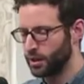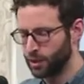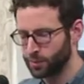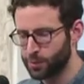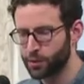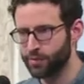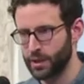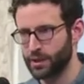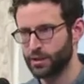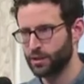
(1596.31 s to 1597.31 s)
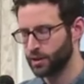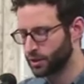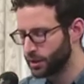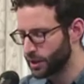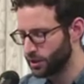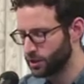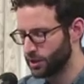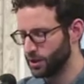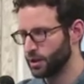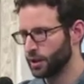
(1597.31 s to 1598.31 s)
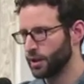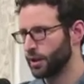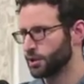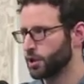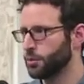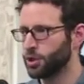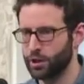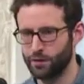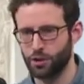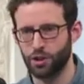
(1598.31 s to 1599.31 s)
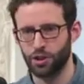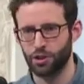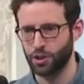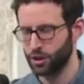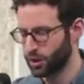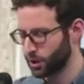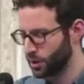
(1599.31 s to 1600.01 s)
in improvements to clean energy and to community infrastructure